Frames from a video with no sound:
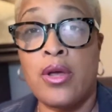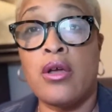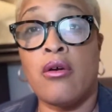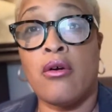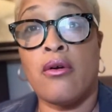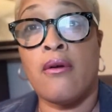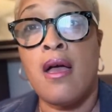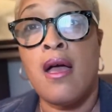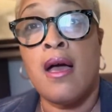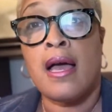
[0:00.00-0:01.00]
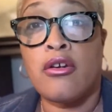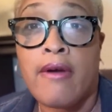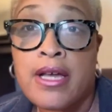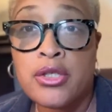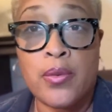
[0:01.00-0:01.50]
are
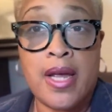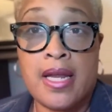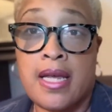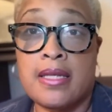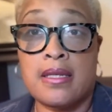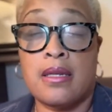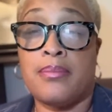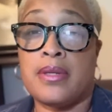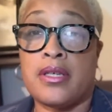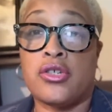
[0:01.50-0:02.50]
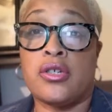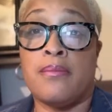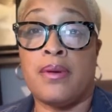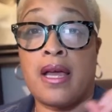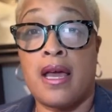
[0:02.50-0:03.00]
graduated into the position
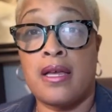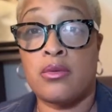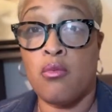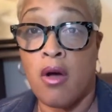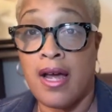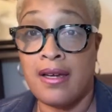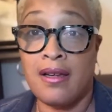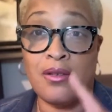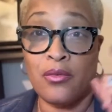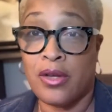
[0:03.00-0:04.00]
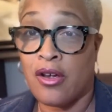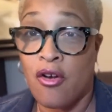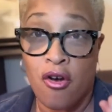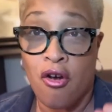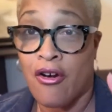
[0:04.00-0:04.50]
because 1, we
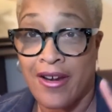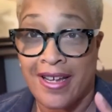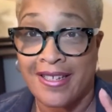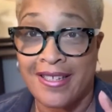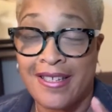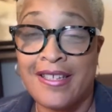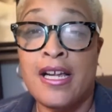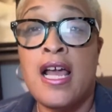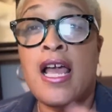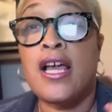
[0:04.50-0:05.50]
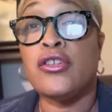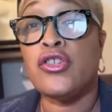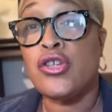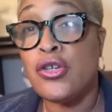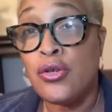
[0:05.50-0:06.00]
are RNs, and
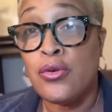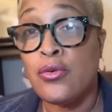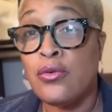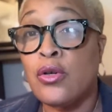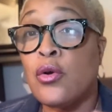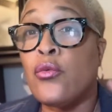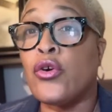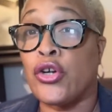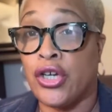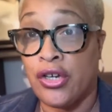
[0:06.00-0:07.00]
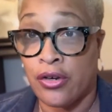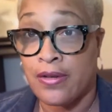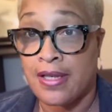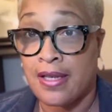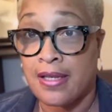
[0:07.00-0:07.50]
2, we're good
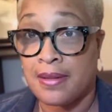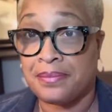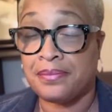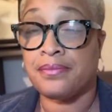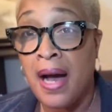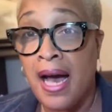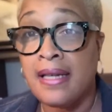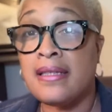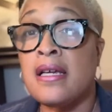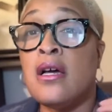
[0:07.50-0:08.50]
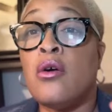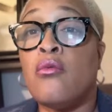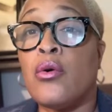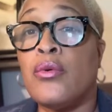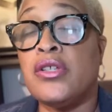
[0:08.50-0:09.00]
nurses. But
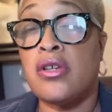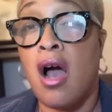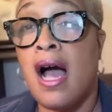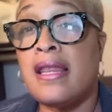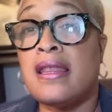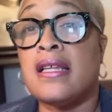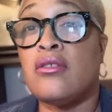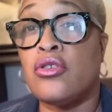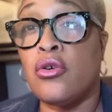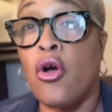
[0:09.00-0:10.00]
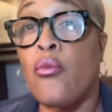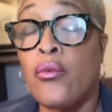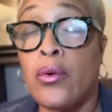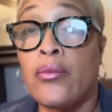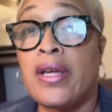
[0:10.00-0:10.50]
were we taught or
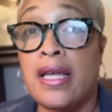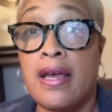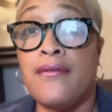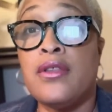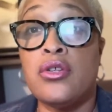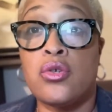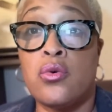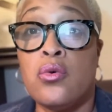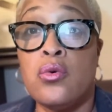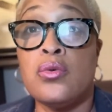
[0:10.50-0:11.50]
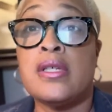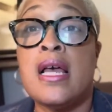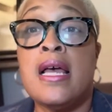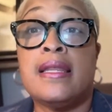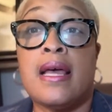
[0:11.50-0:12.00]
were we given the tools
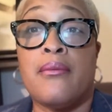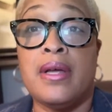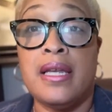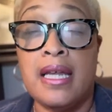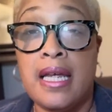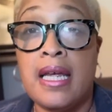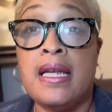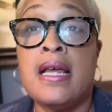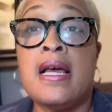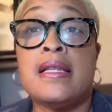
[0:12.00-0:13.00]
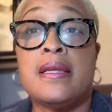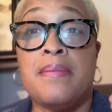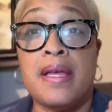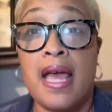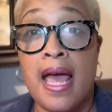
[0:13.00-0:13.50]
that we need to
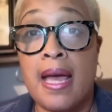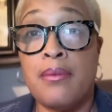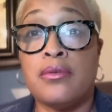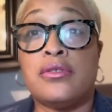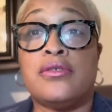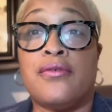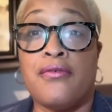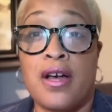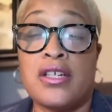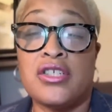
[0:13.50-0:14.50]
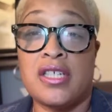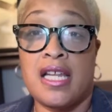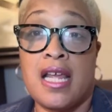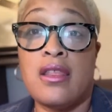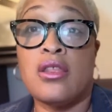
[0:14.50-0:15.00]
be able to function
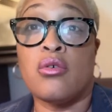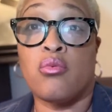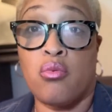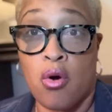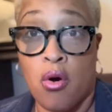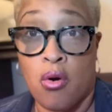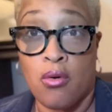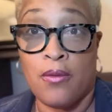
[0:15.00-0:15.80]
in the role?